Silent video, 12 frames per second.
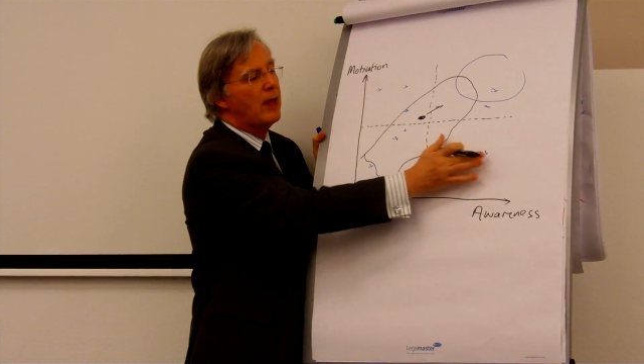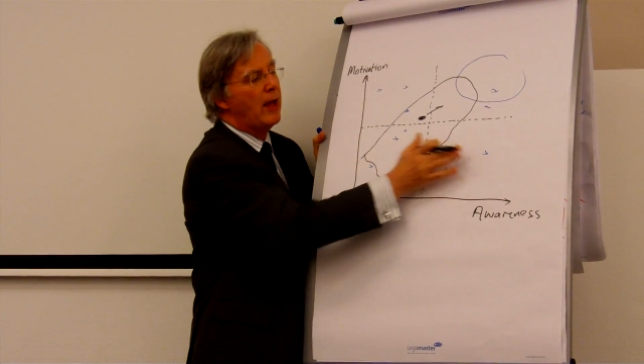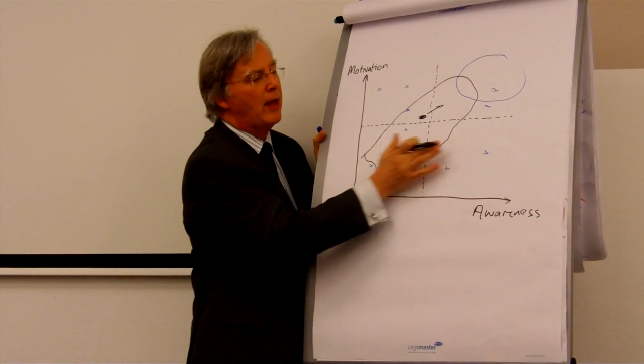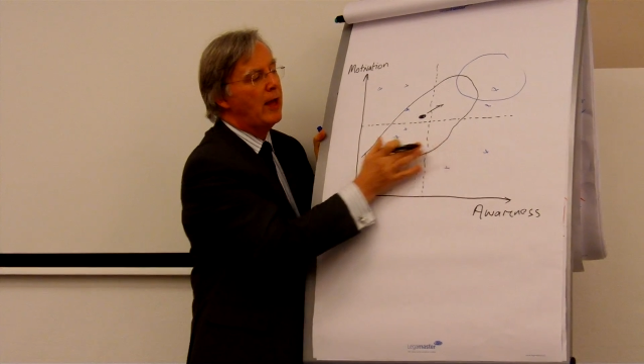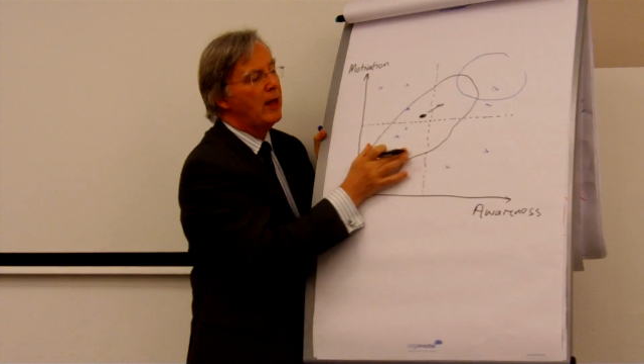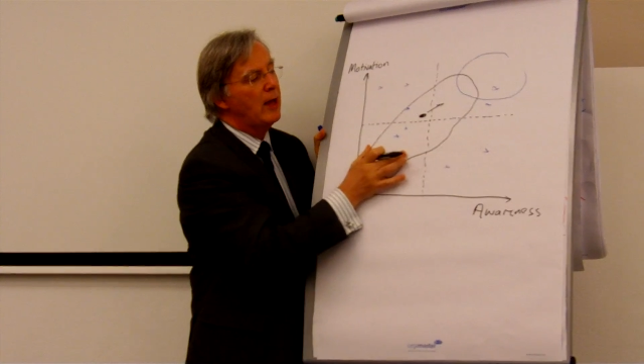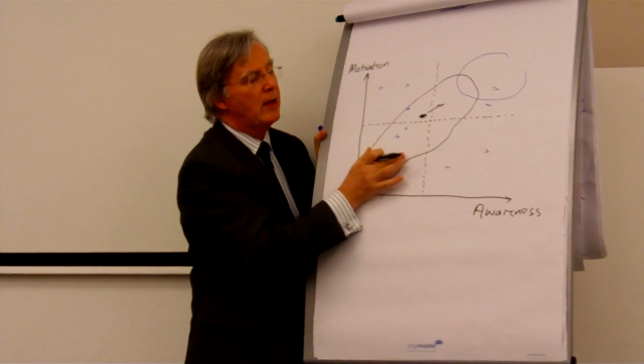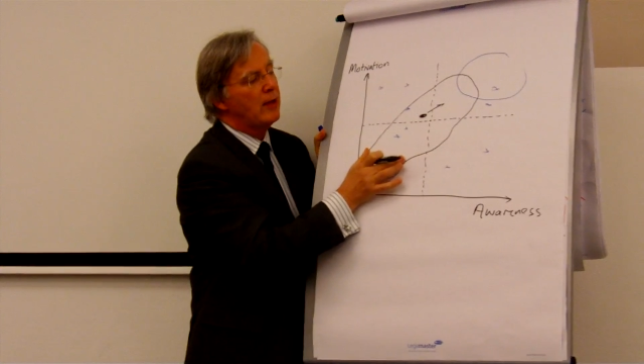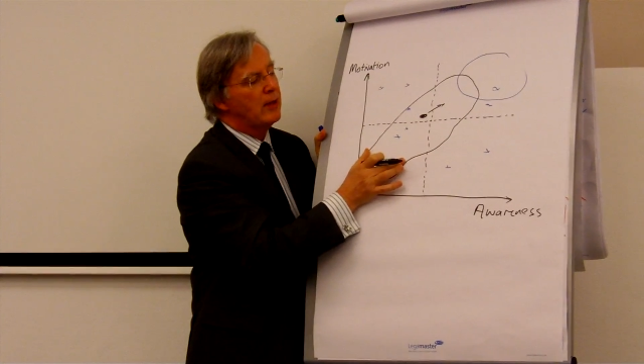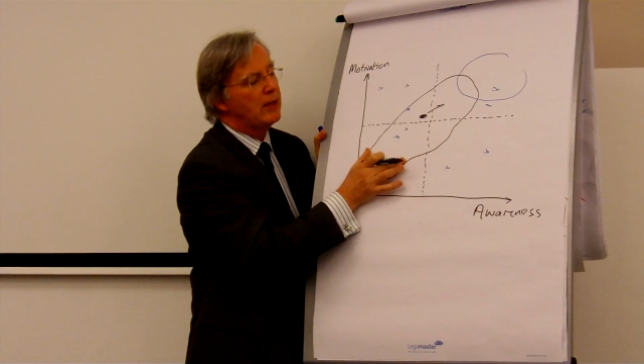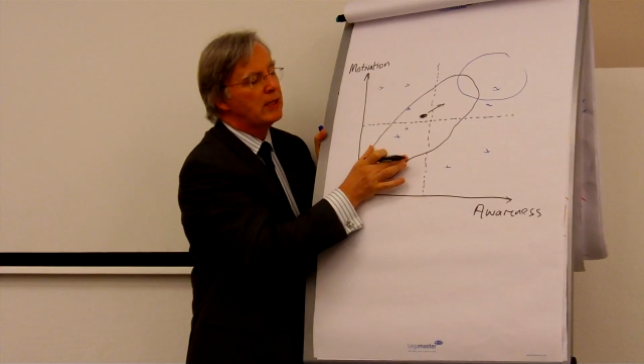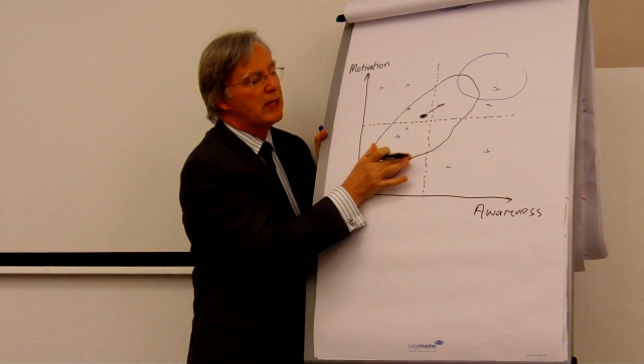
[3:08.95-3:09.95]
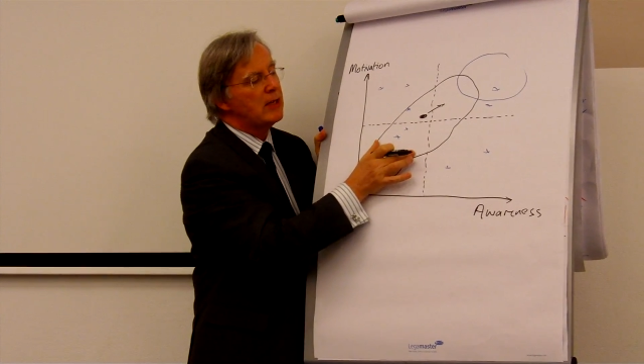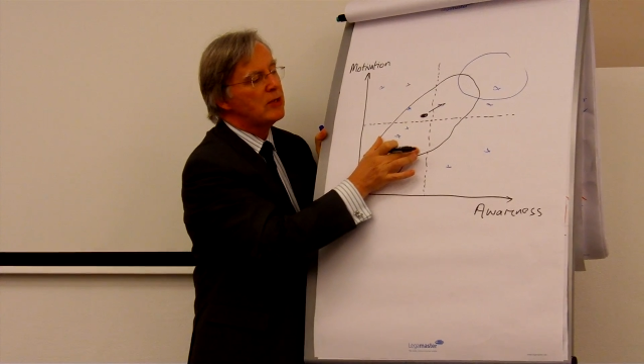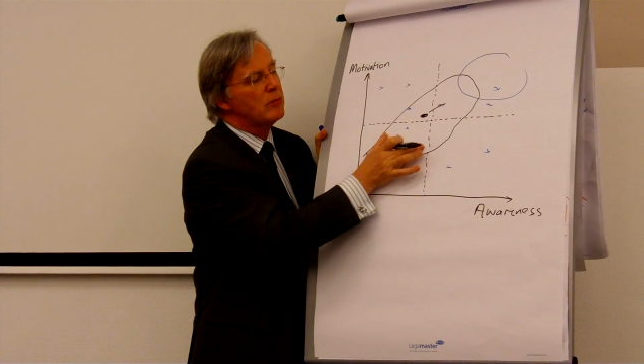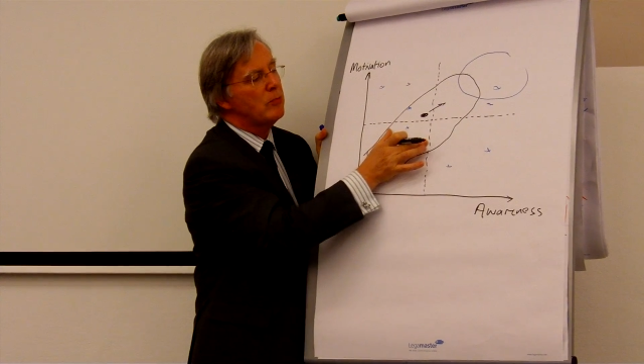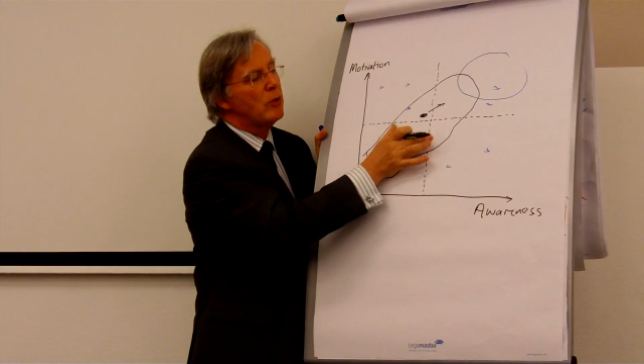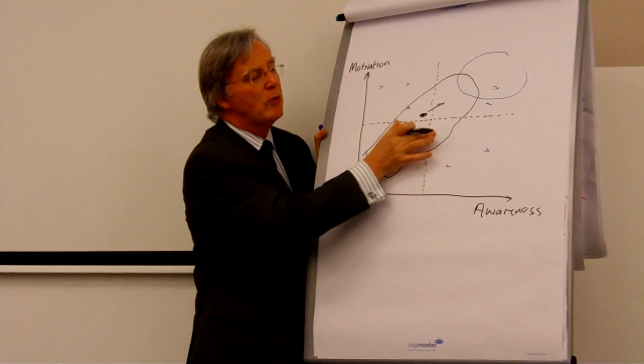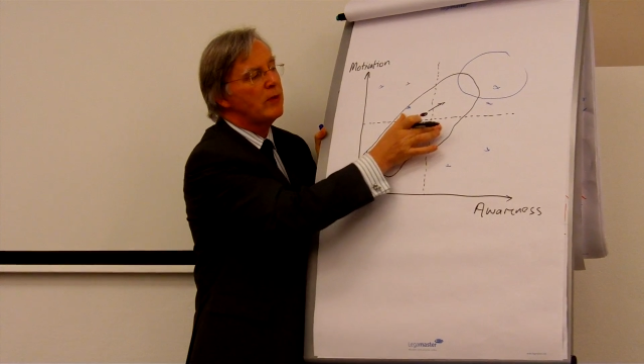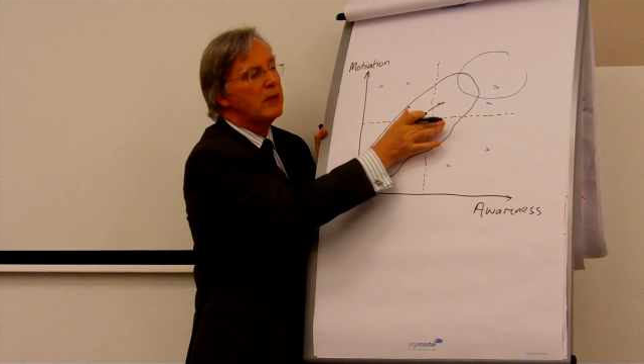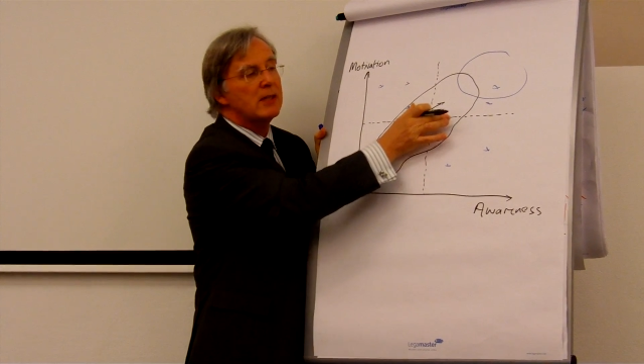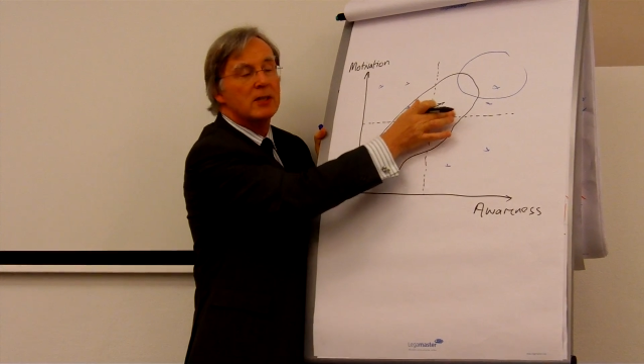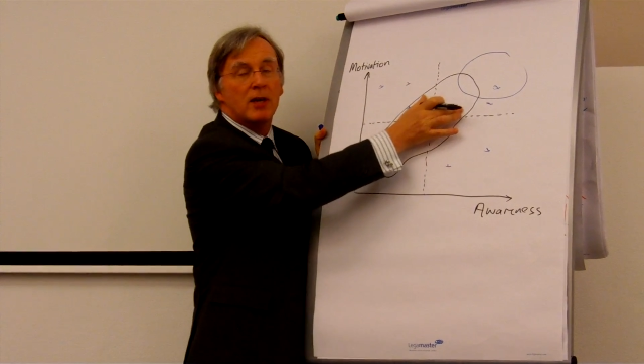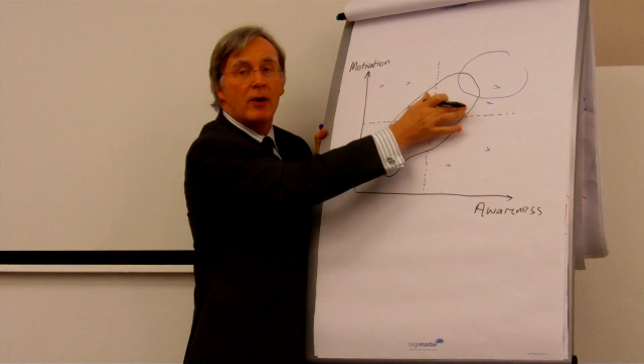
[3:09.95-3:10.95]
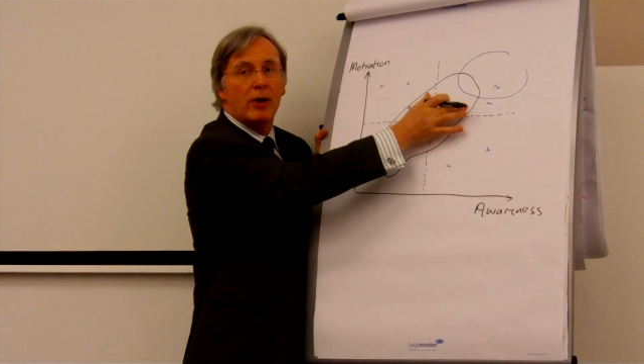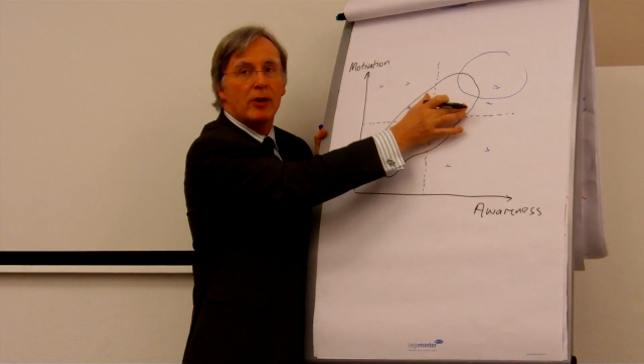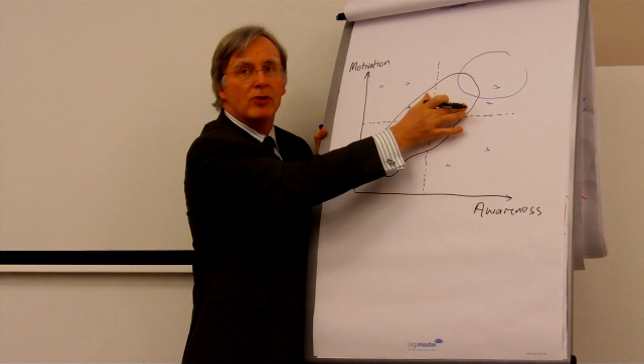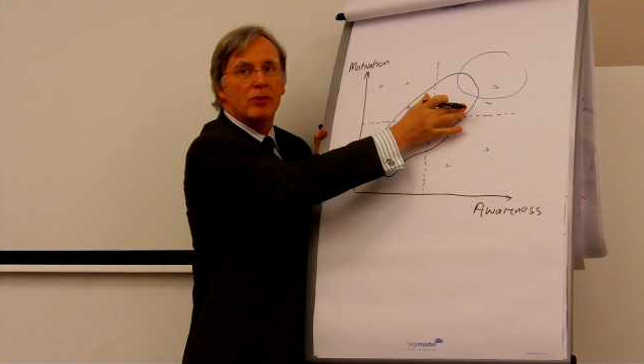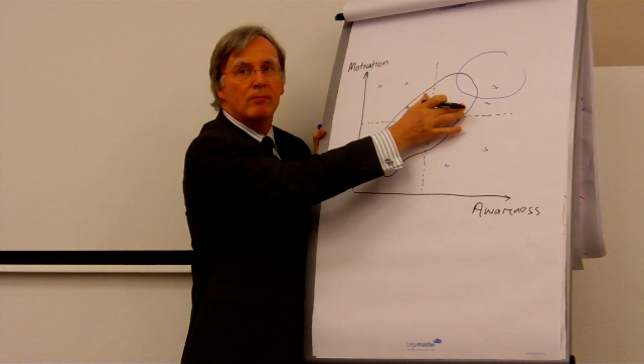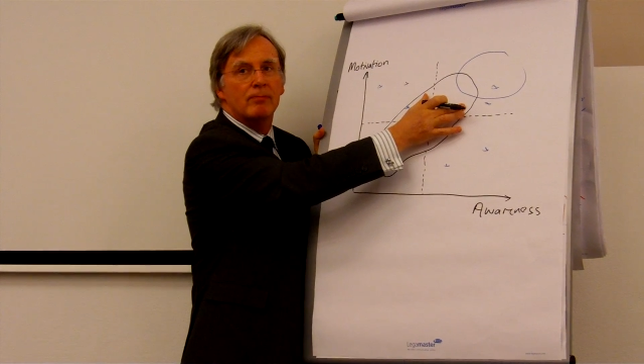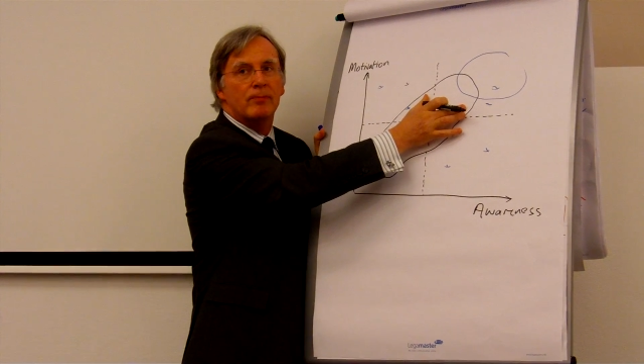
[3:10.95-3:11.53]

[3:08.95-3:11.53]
there, they tend to move in this direction.